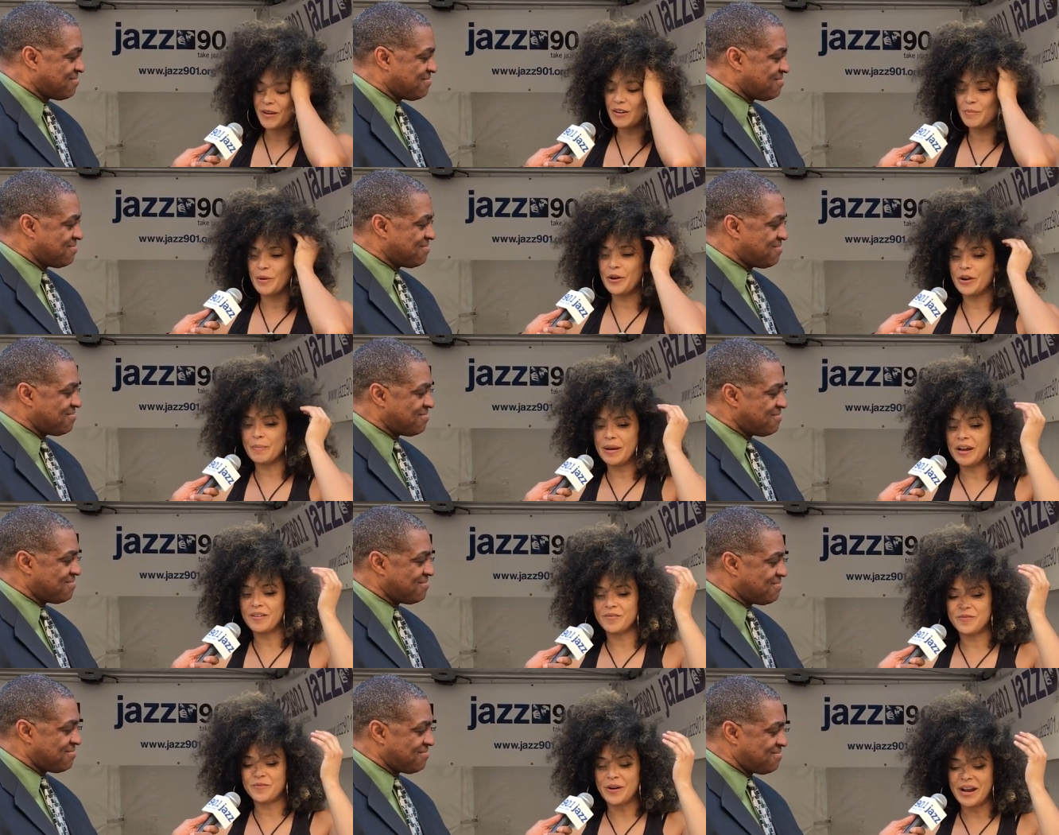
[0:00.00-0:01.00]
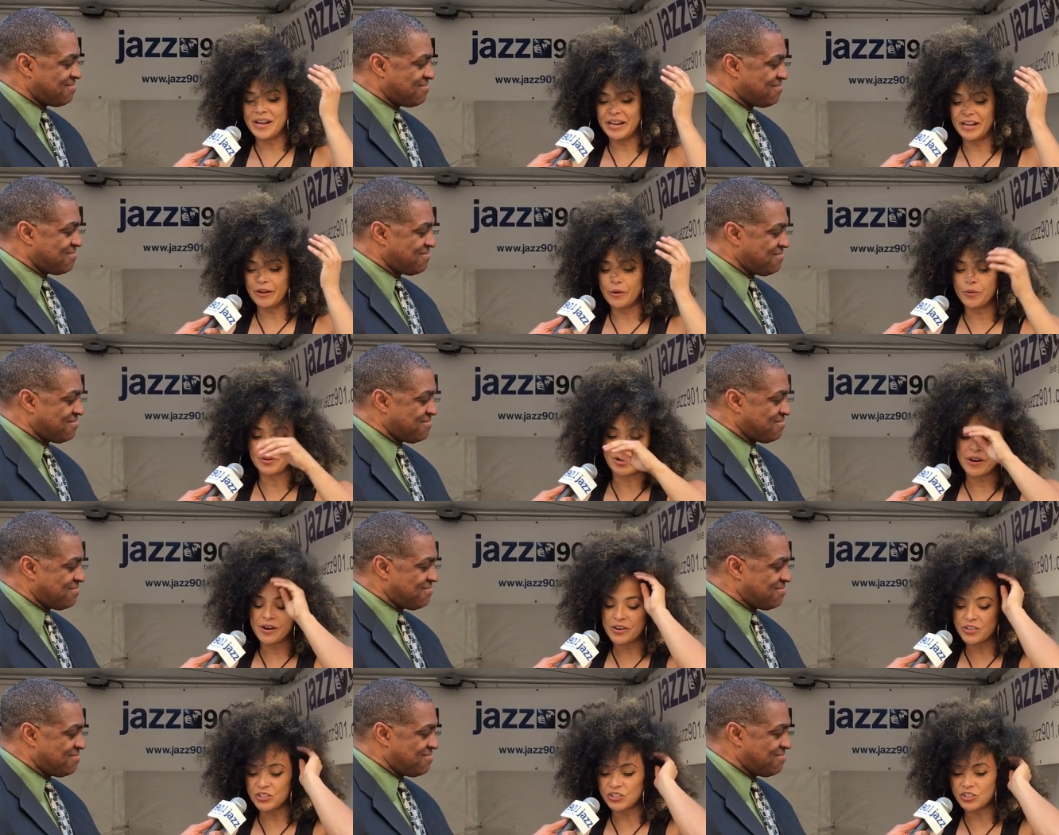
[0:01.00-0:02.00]
Speaker 1: favorite part about finding old
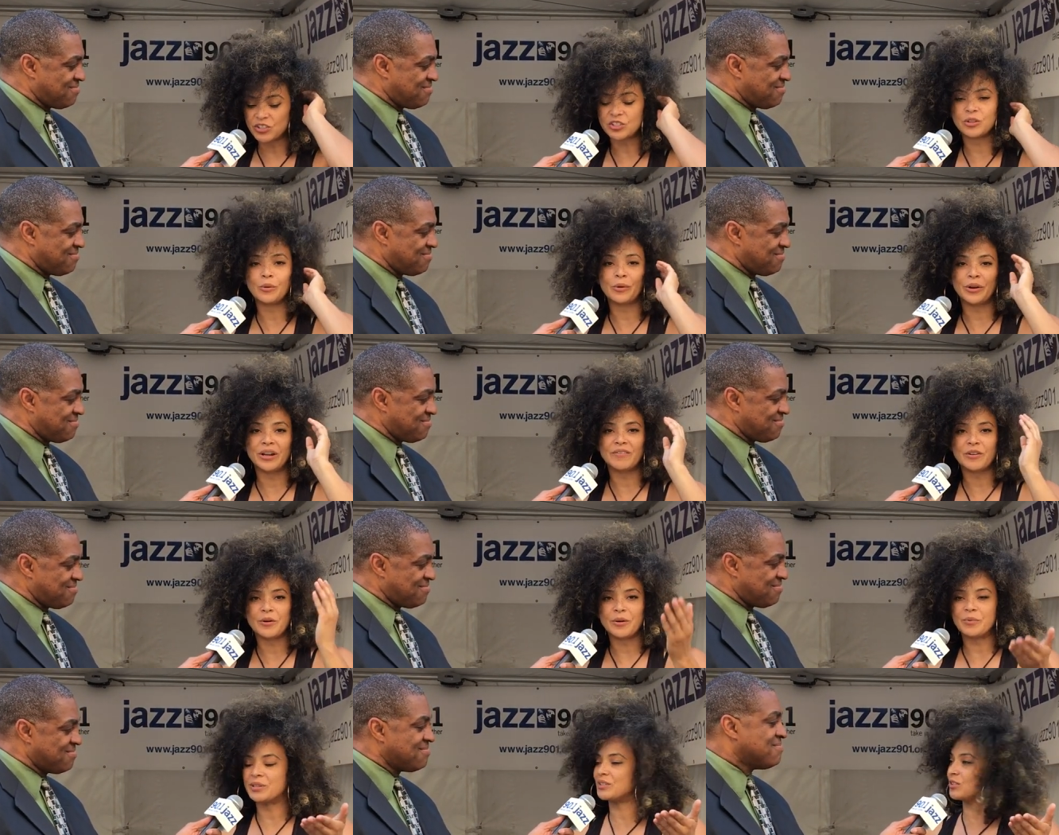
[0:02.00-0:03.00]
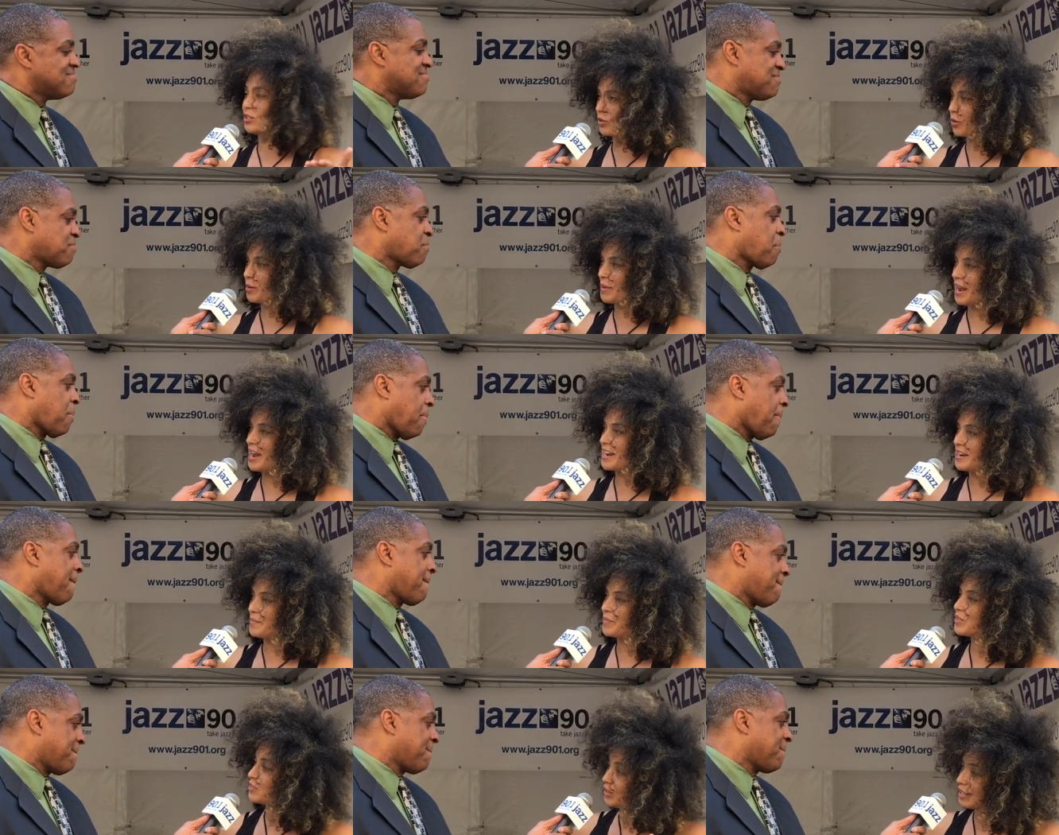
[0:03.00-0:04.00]
cars is the story of going, what's the story behind
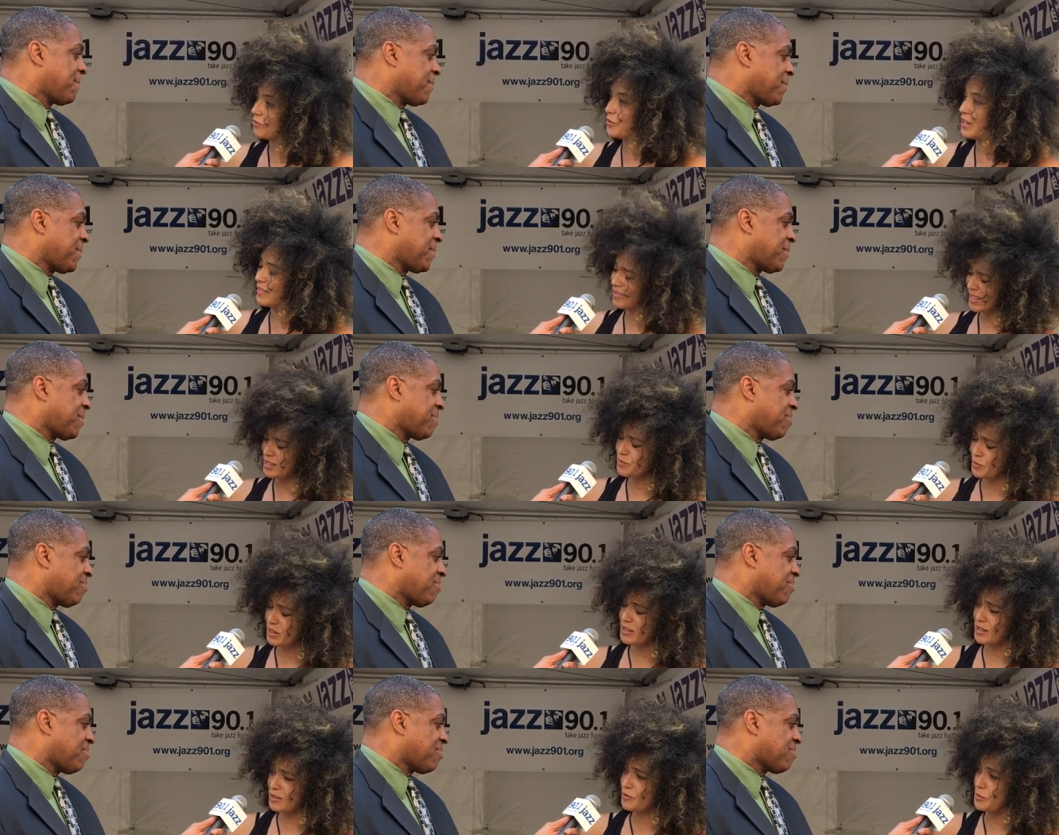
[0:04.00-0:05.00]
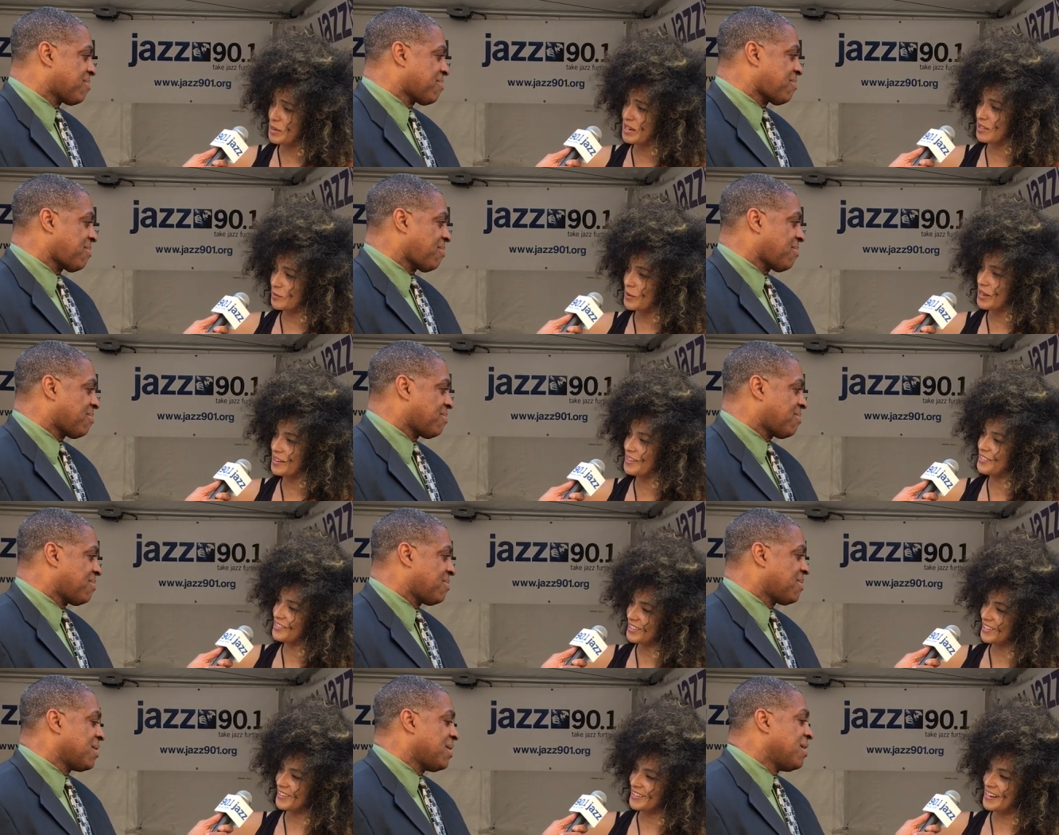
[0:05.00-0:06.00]
them? So that, for that, that's what it is for me as well.
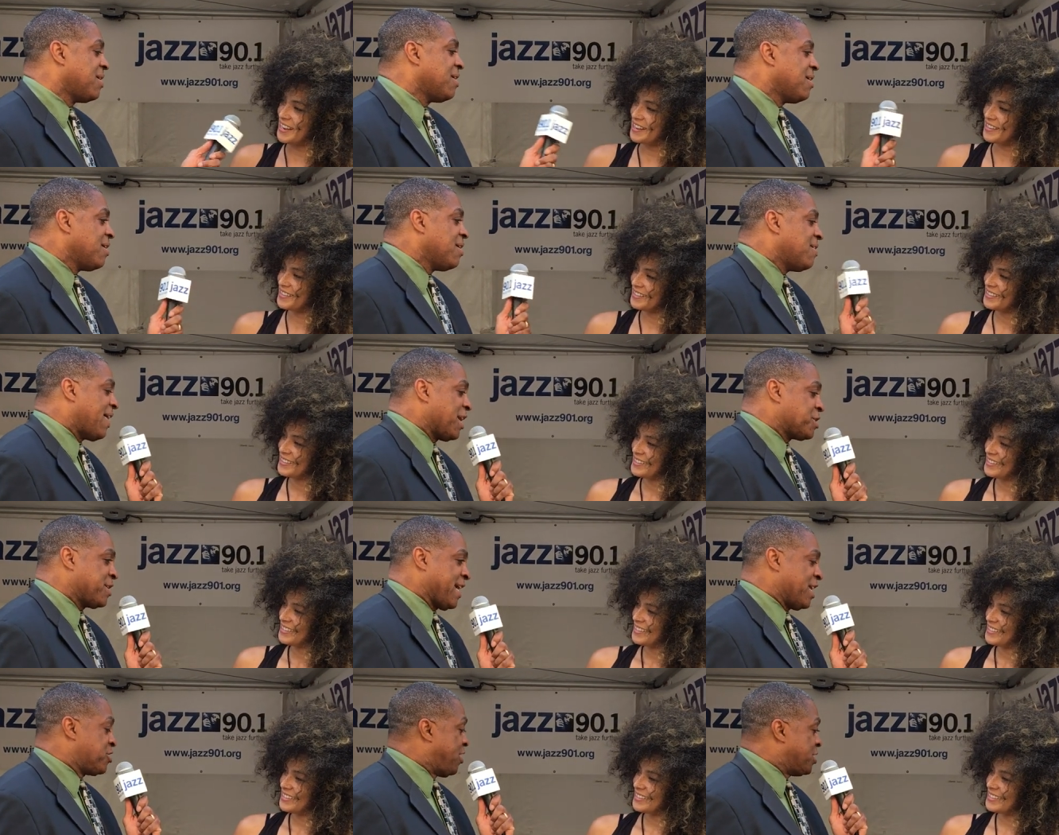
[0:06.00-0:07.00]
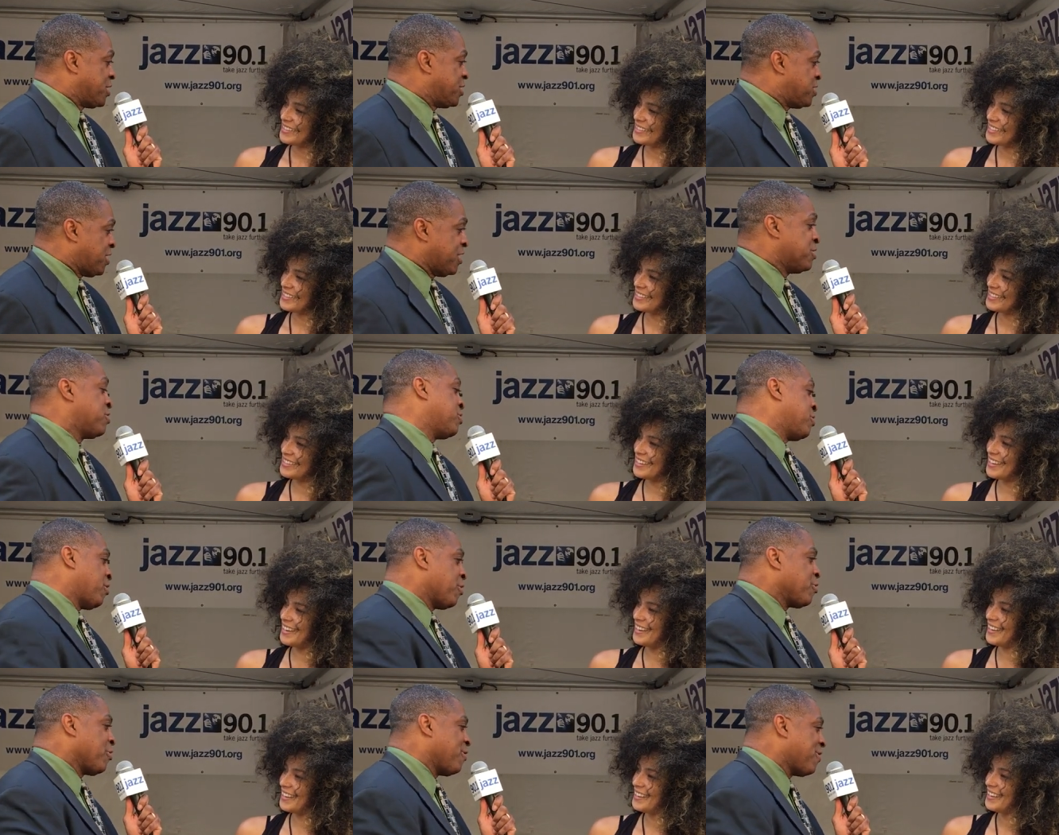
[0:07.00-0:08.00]
So
Speaker 2: yeah, actually kind of translates into the
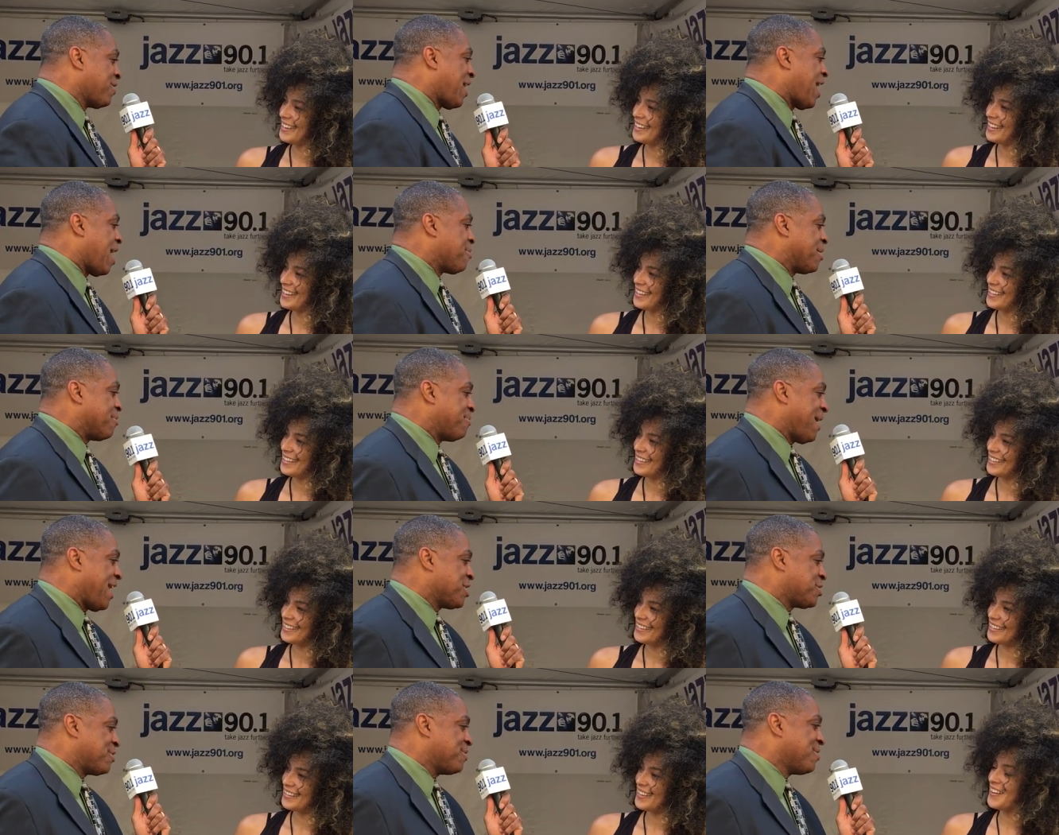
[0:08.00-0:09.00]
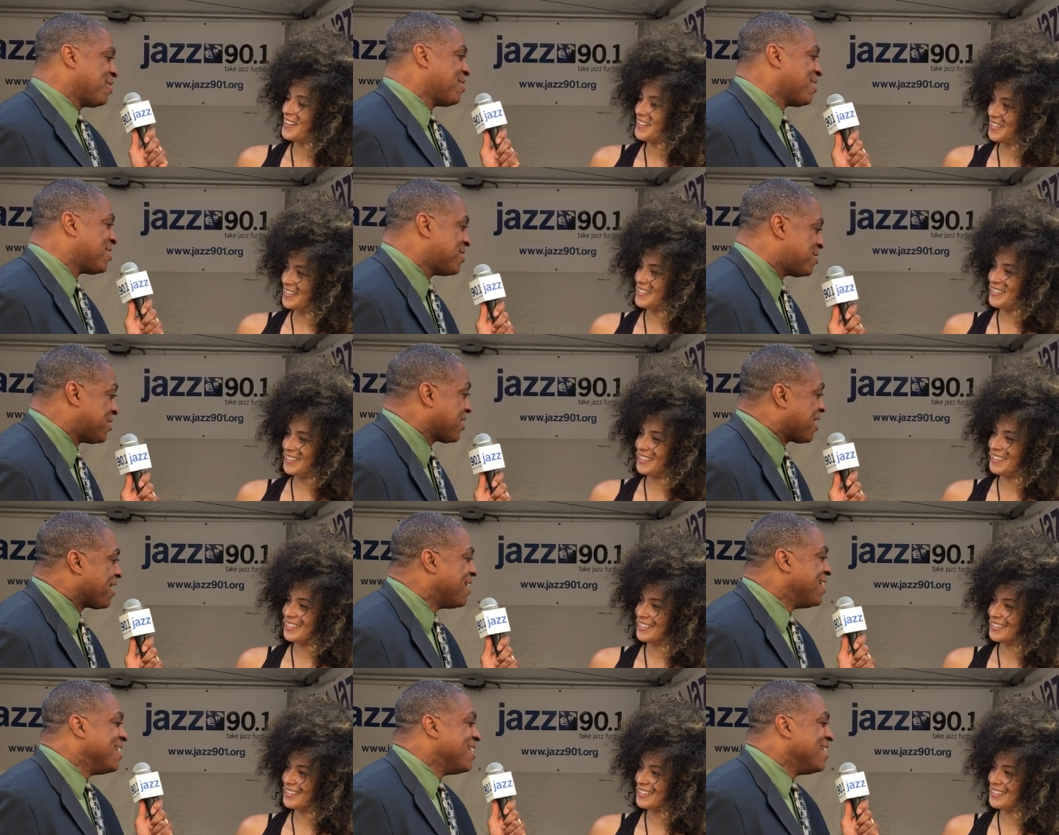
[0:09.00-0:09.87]
other hobby and passion. Uh-huh singing.